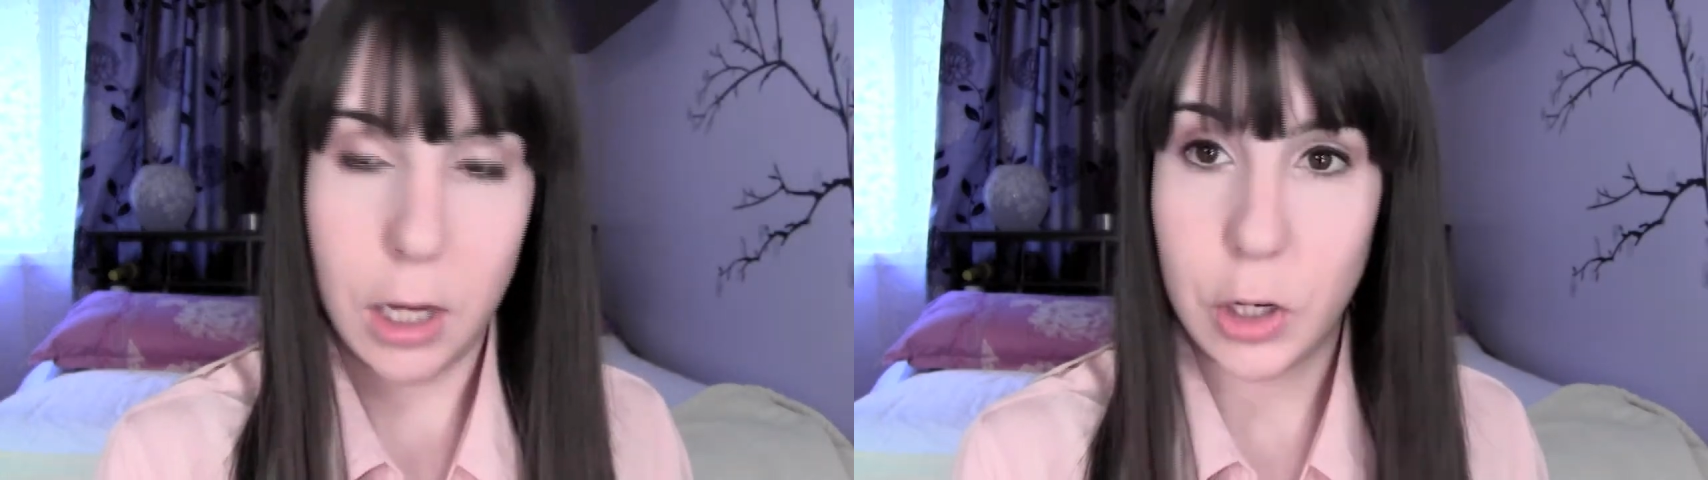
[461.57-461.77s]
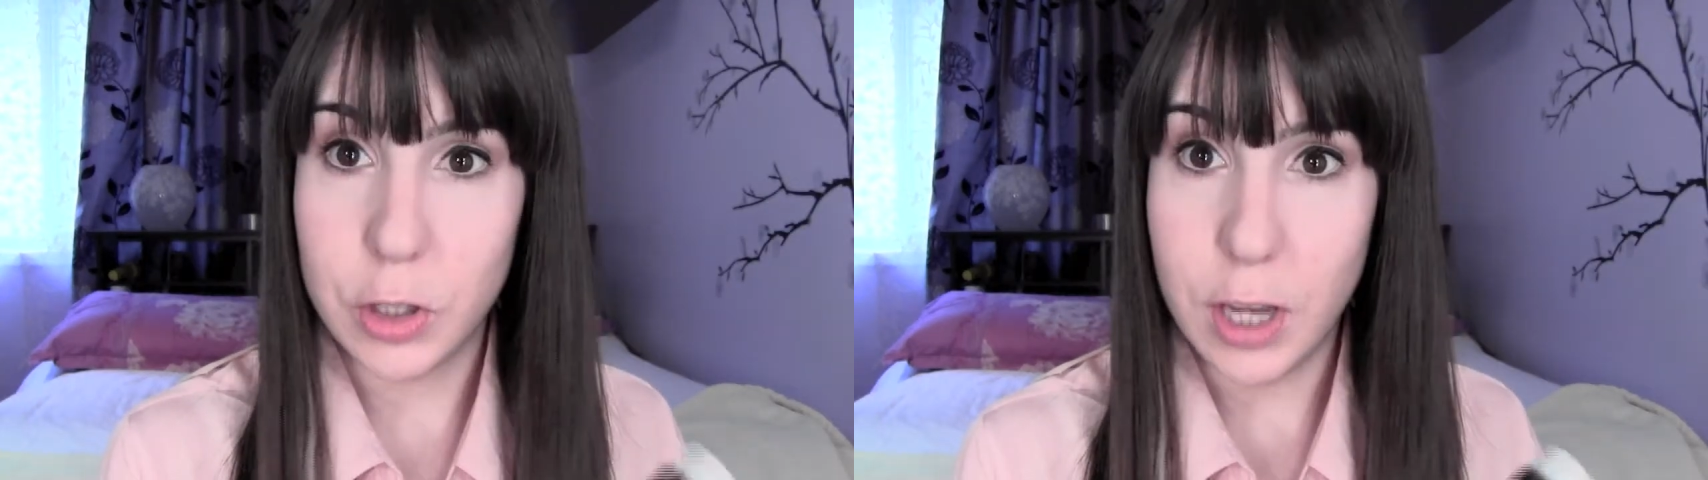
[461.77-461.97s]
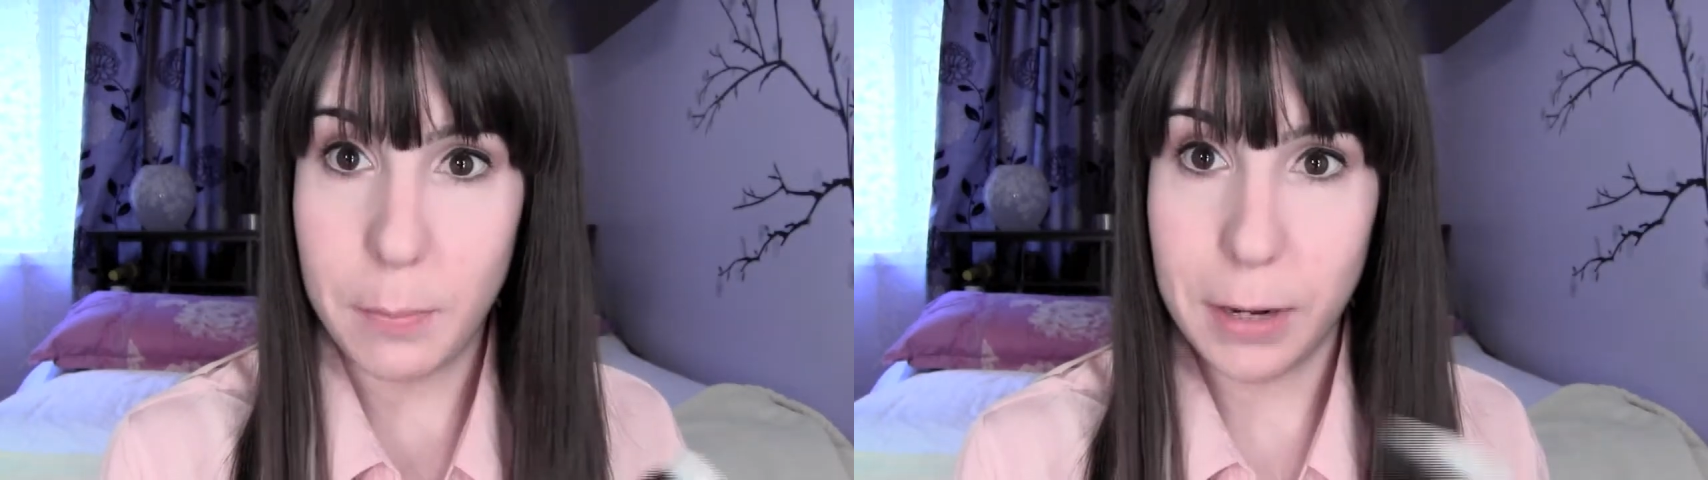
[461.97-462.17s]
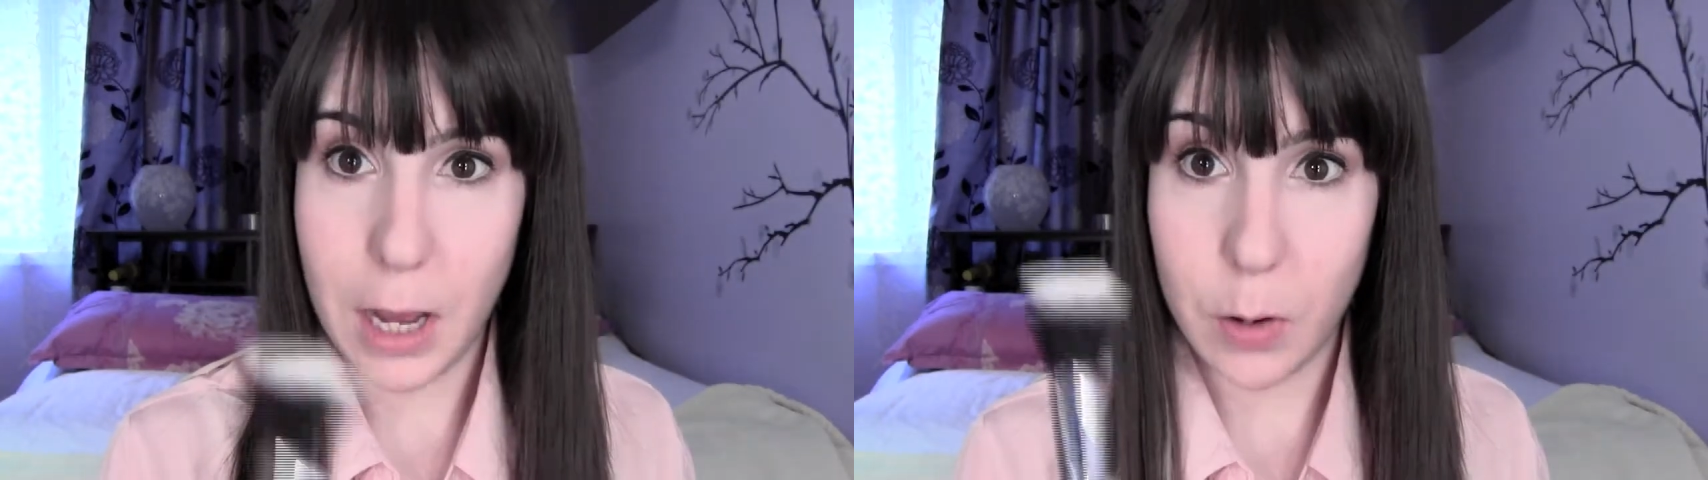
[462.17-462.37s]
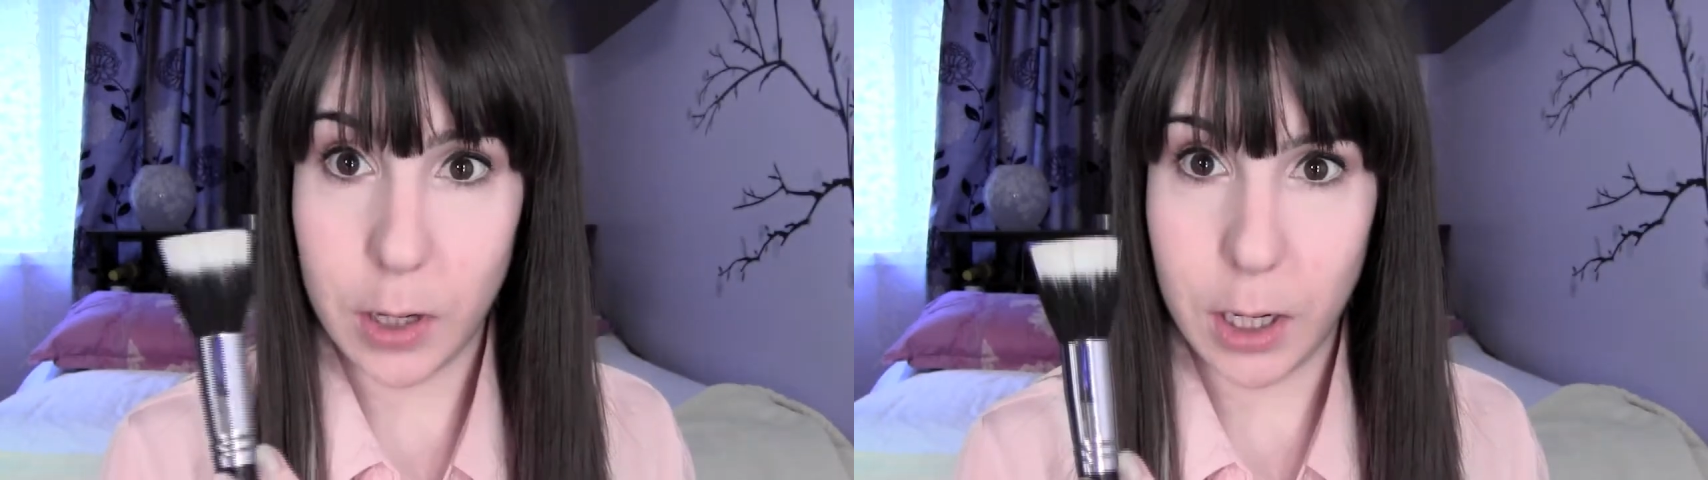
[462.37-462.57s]
you tap it
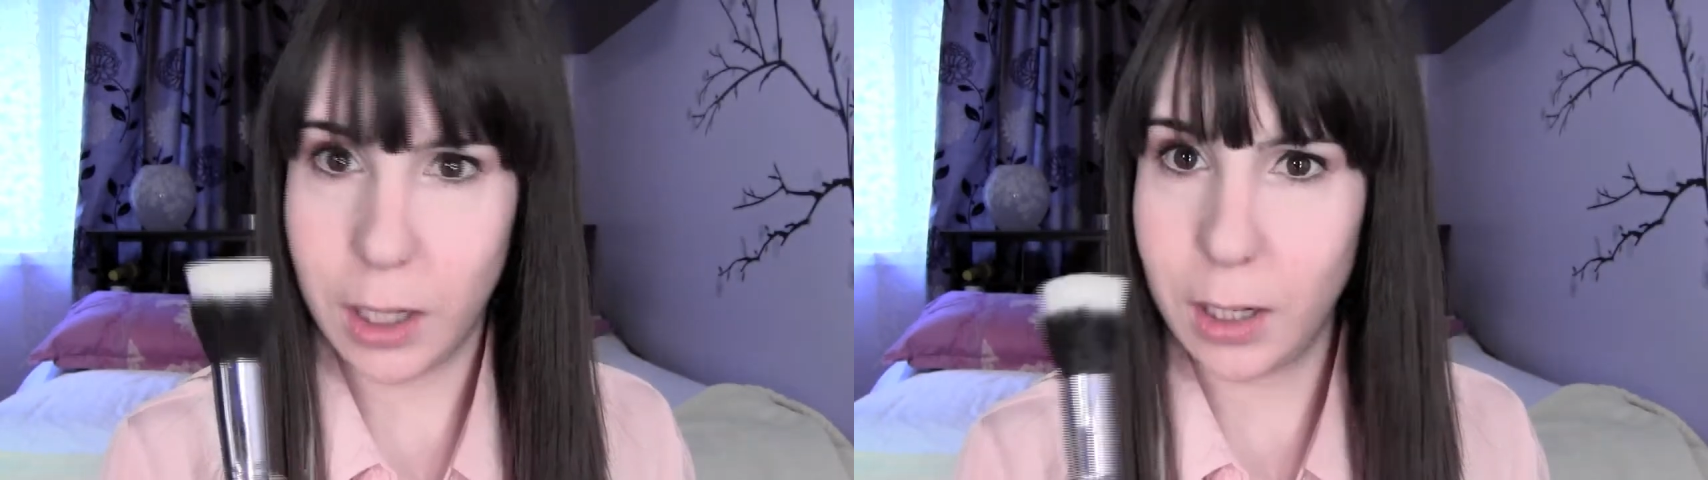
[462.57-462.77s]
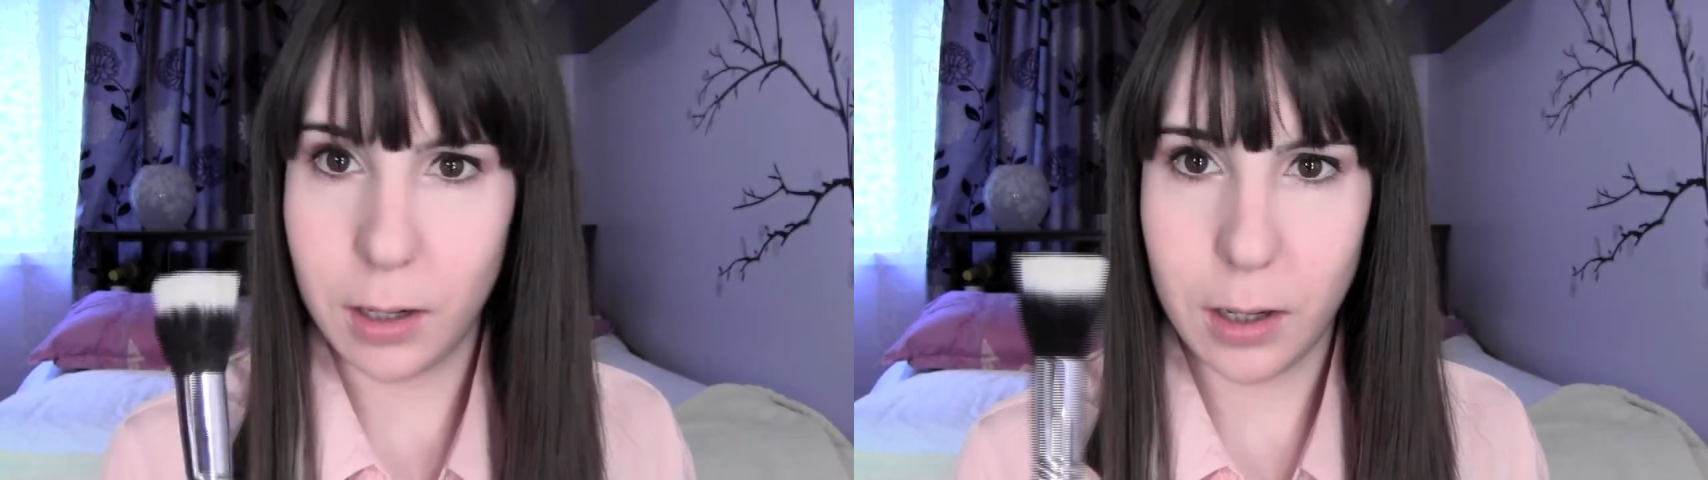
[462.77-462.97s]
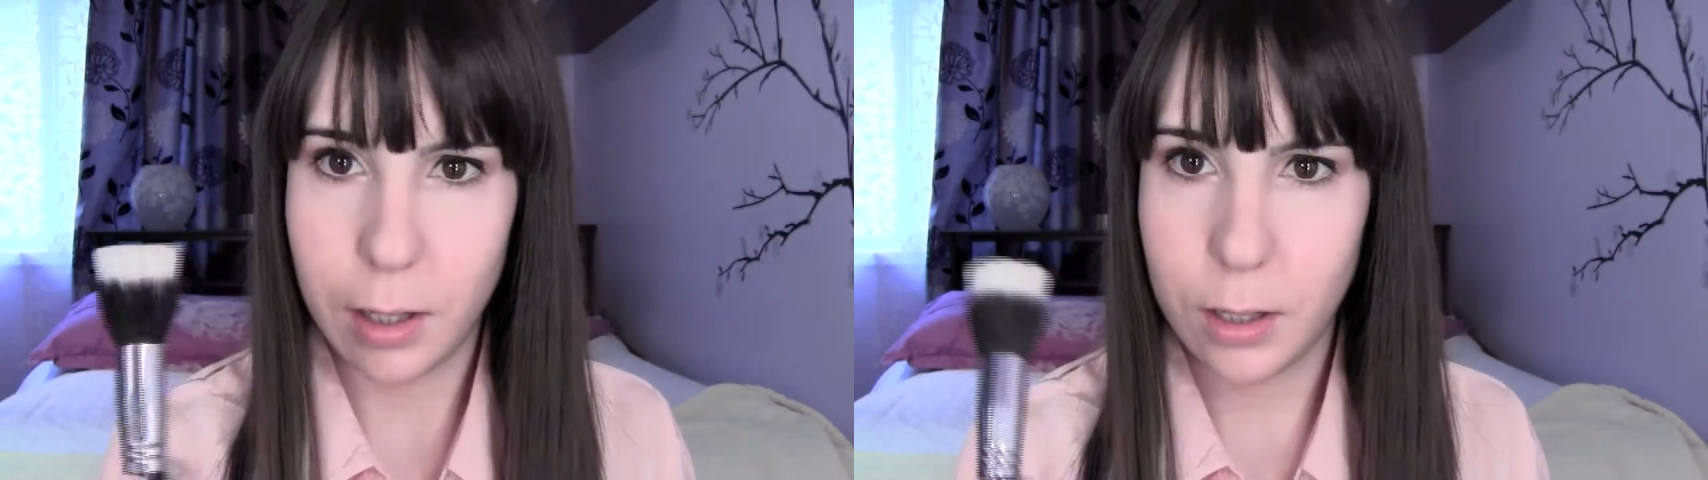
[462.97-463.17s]
out, and